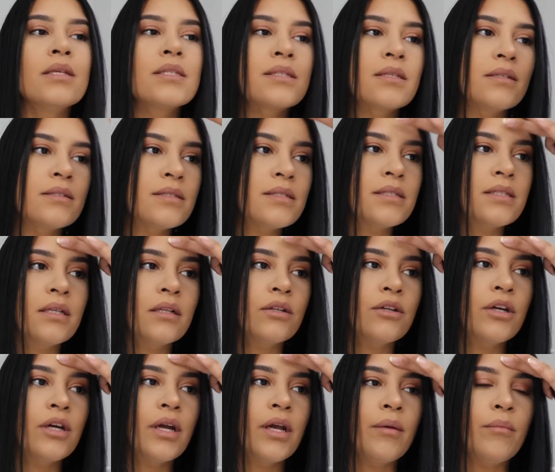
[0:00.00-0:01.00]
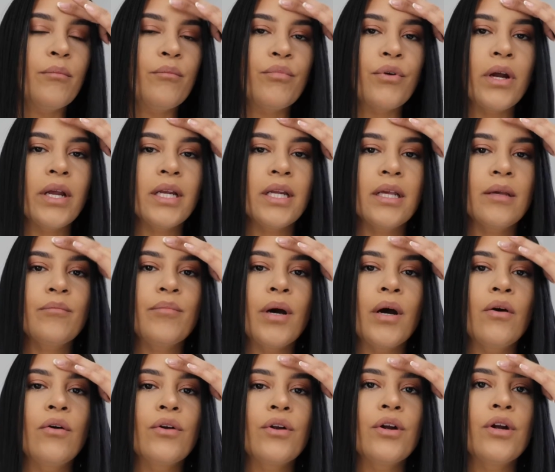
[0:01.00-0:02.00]
This concealer and brightening
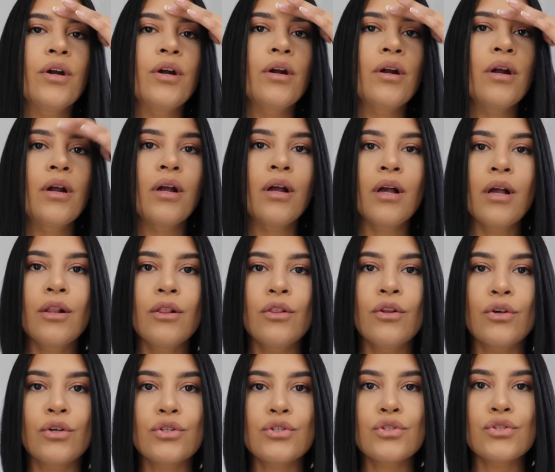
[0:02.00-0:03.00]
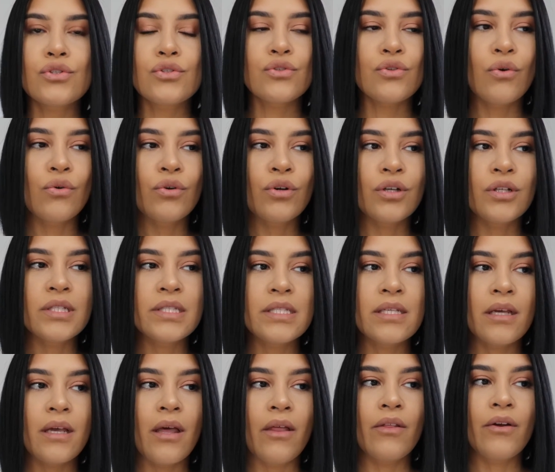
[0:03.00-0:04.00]
powder look so good
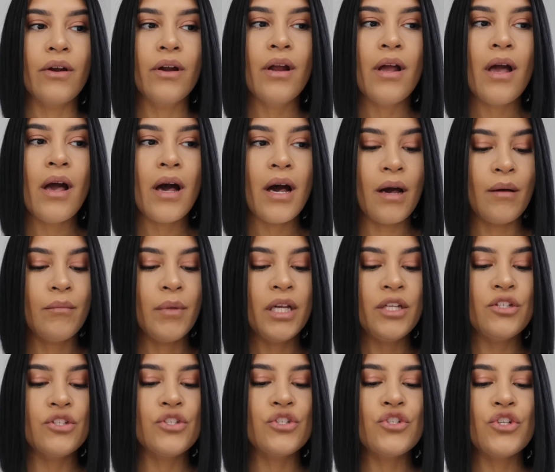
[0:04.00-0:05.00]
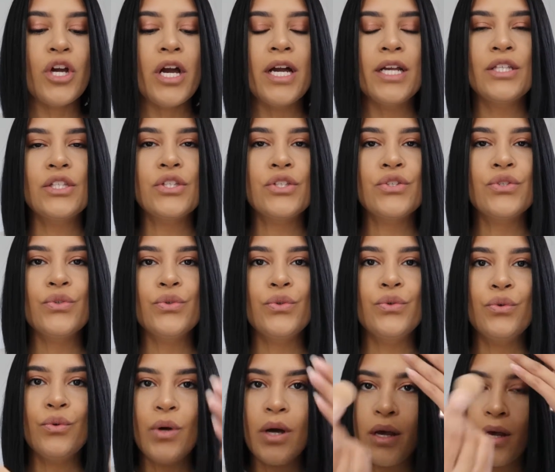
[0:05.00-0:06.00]
together. I might just try
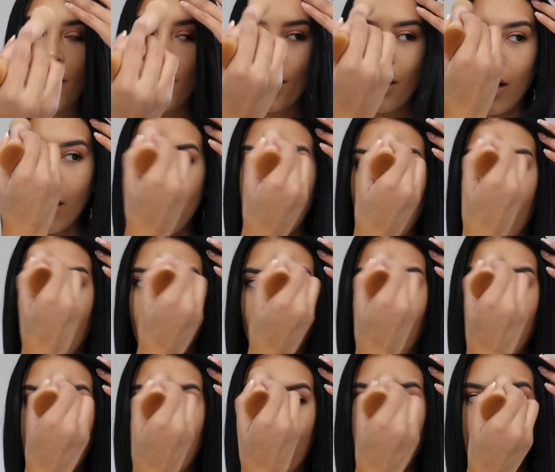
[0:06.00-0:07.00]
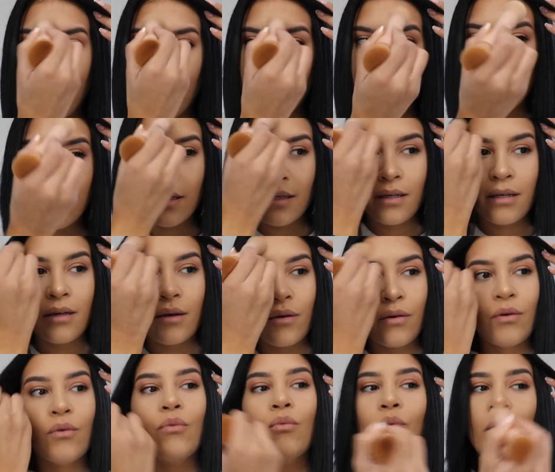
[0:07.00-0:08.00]
to bake
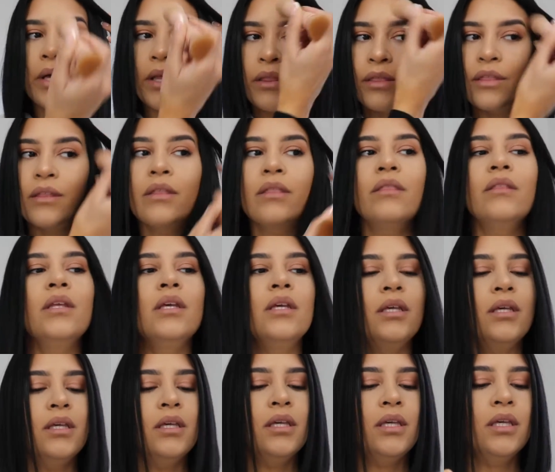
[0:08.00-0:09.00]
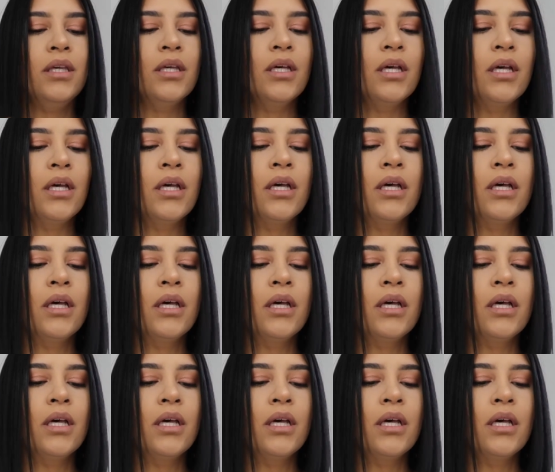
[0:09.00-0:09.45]
with the